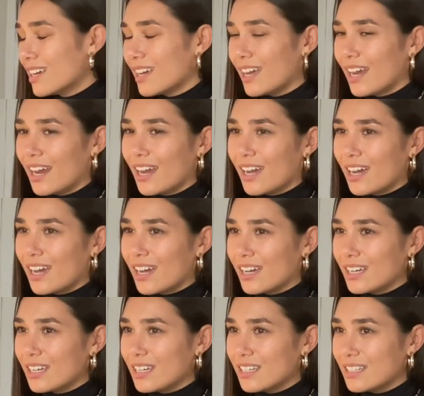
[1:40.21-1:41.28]

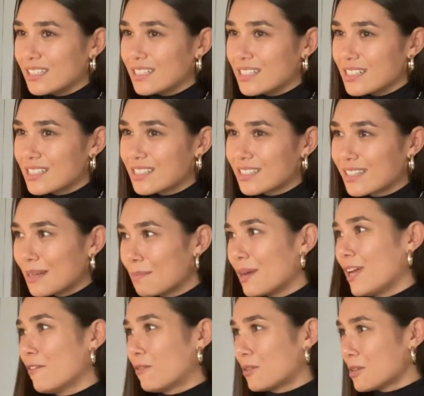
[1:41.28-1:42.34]
And get
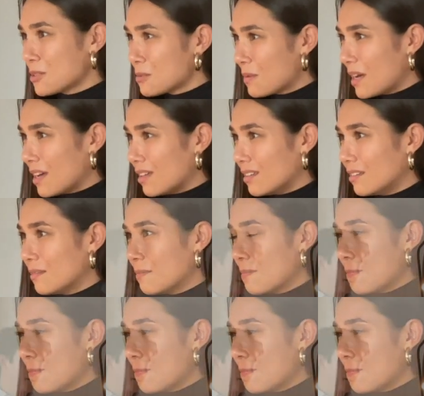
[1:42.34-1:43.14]
paid for it as well.